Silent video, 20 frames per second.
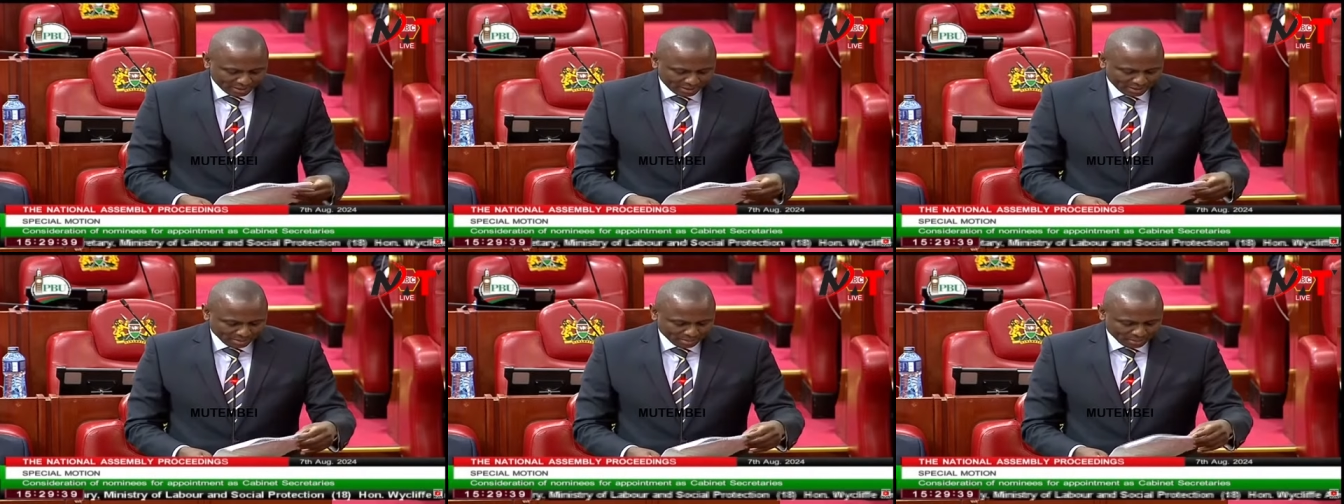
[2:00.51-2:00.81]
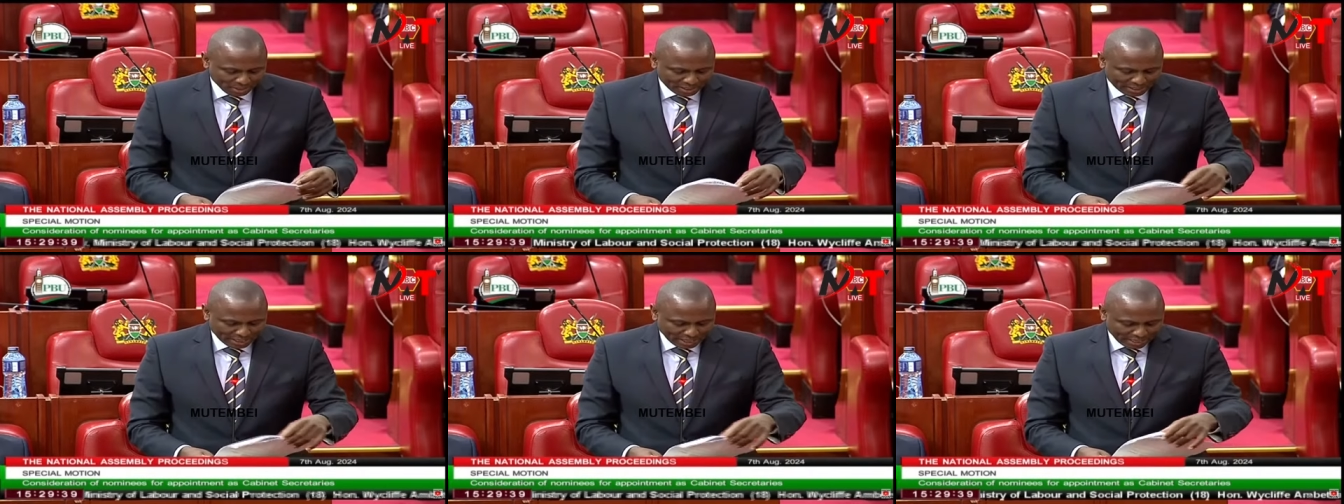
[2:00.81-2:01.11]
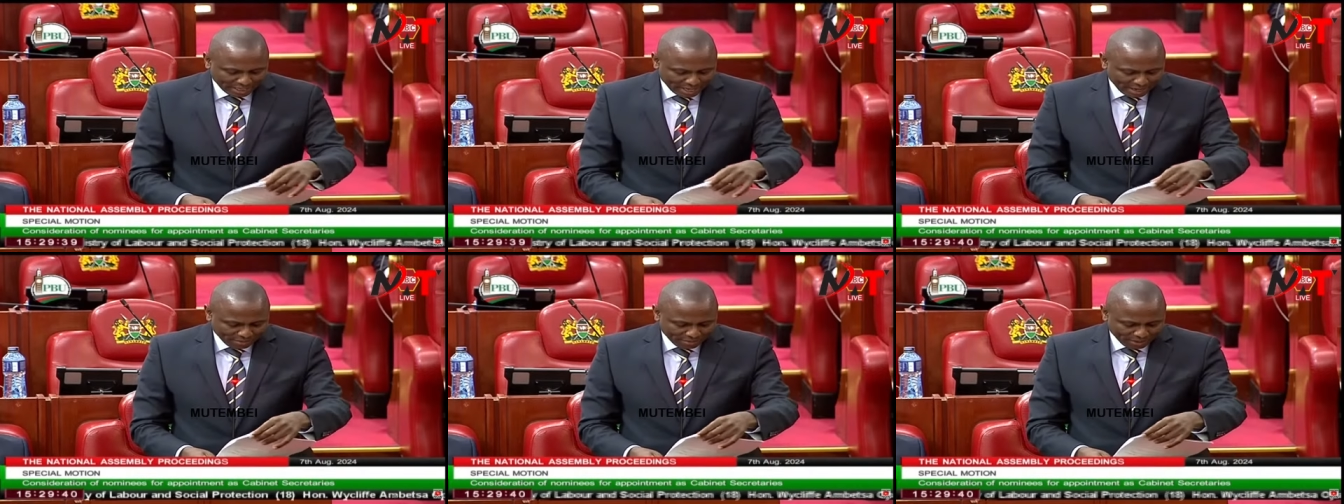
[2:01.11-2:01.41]
Mr.
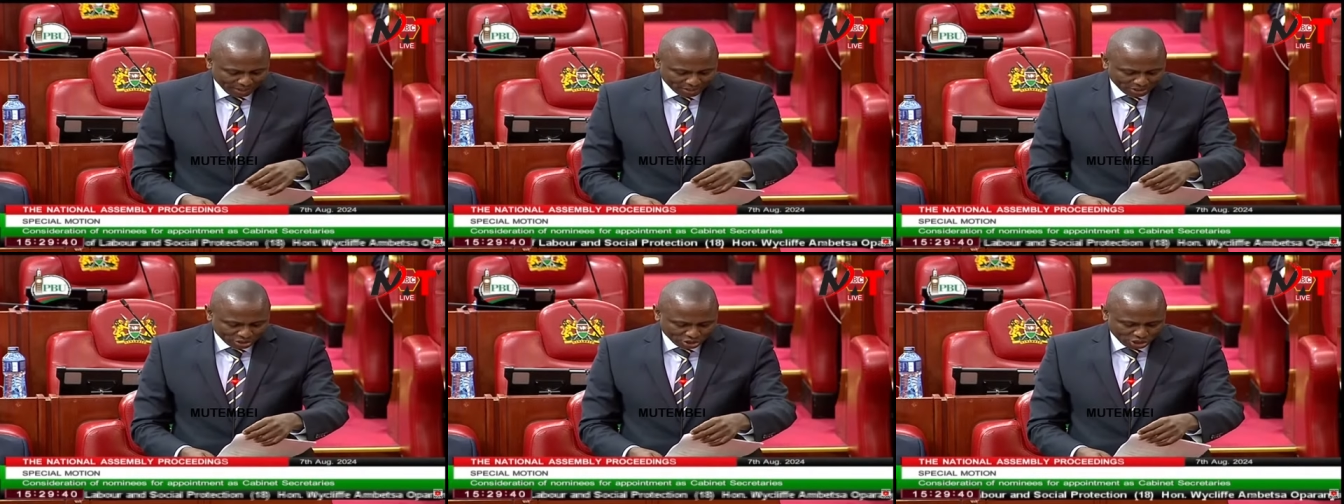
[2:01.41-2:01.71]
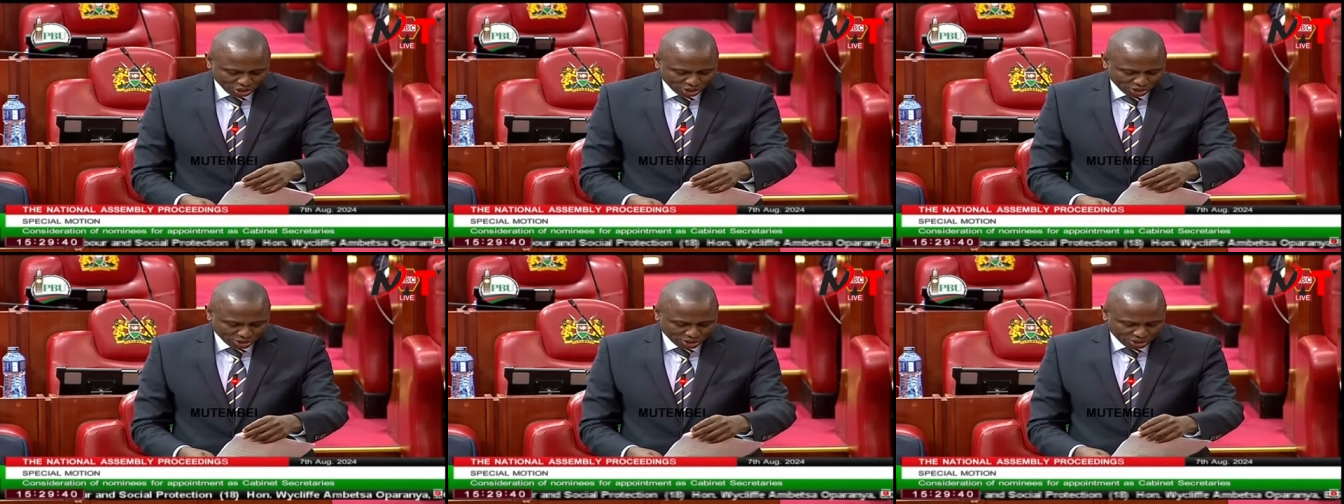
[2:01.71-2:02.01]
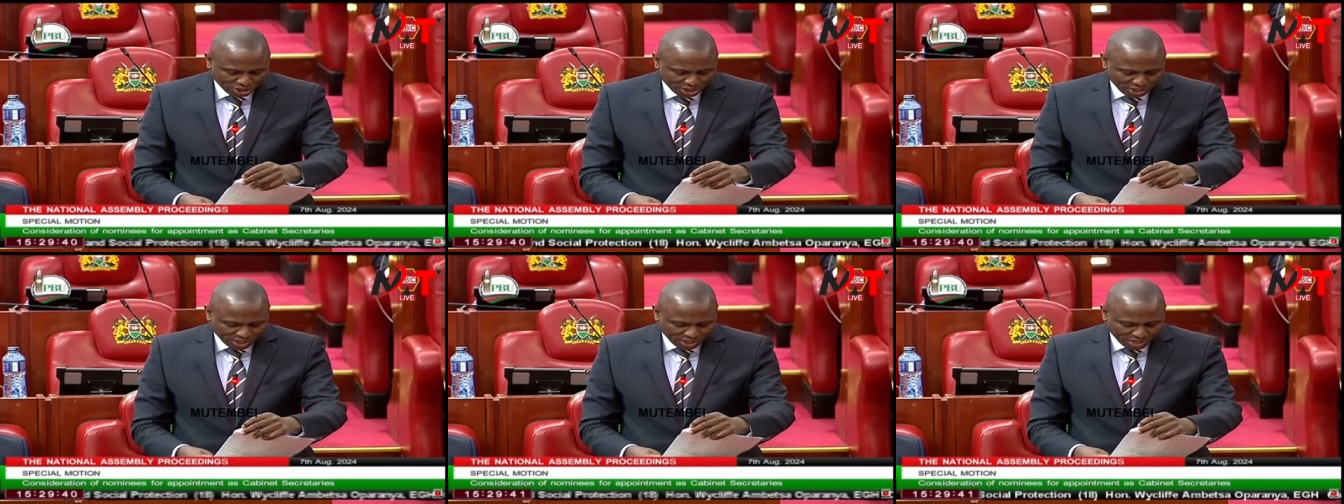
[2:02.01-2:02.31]
Davis
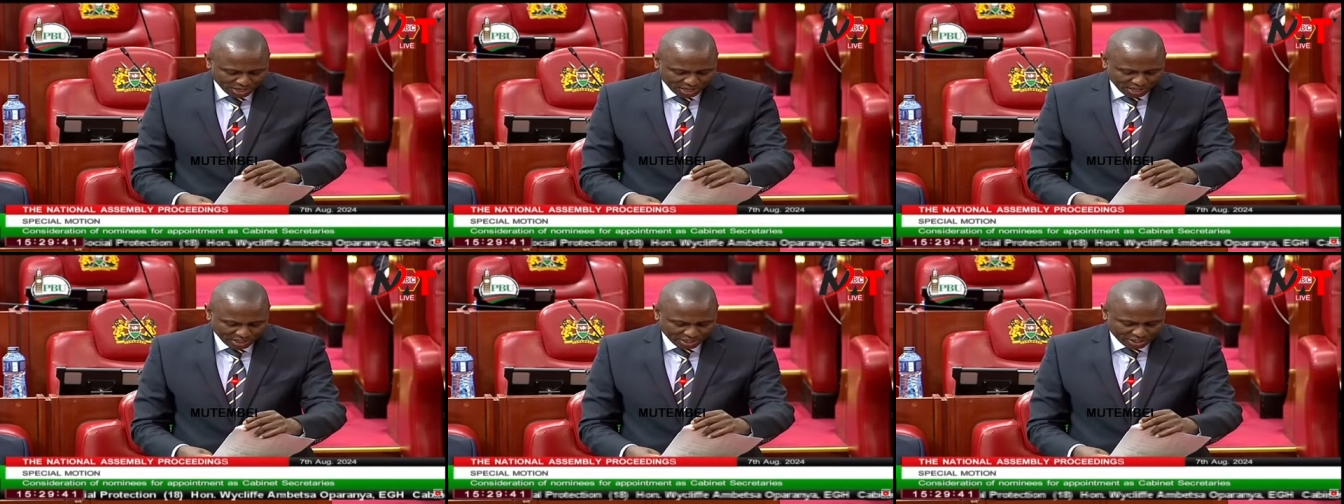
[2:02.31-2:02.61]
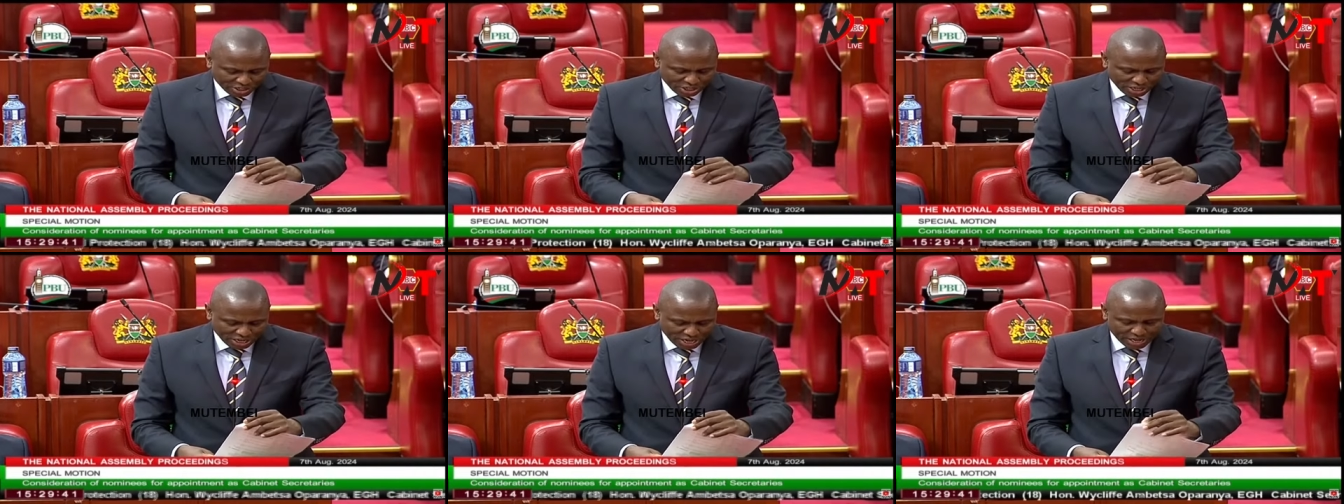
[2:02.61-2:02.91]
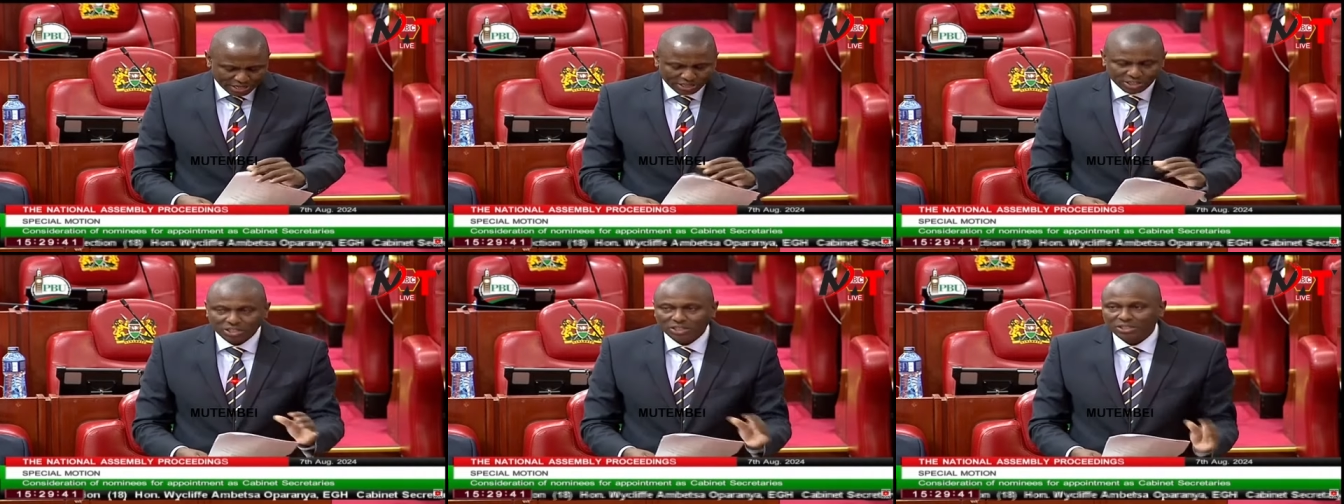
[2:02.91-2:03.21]
Chirchir
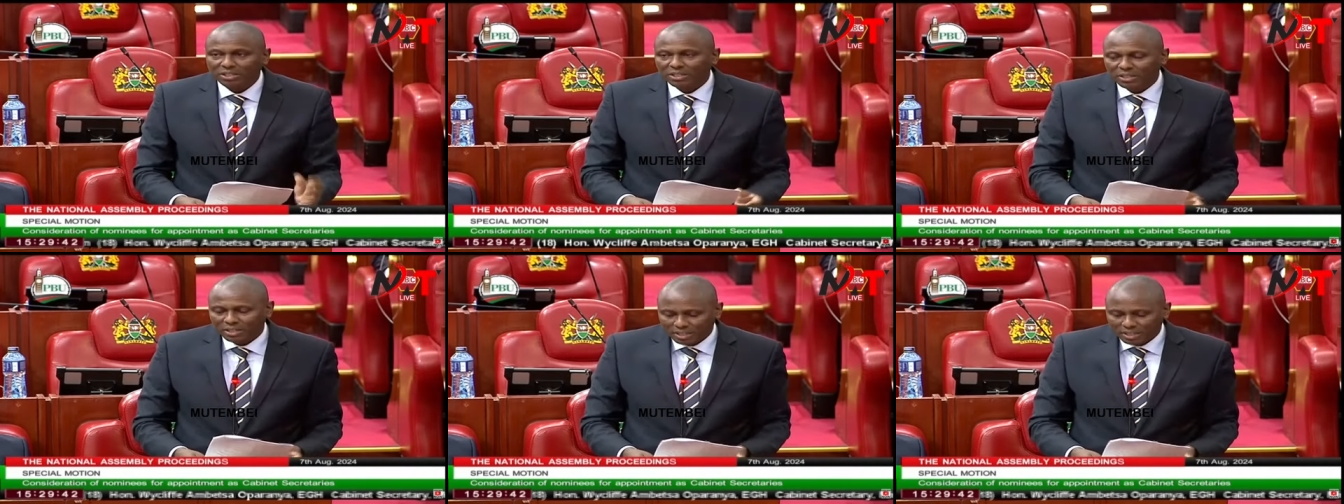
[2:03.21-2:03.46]
EGH,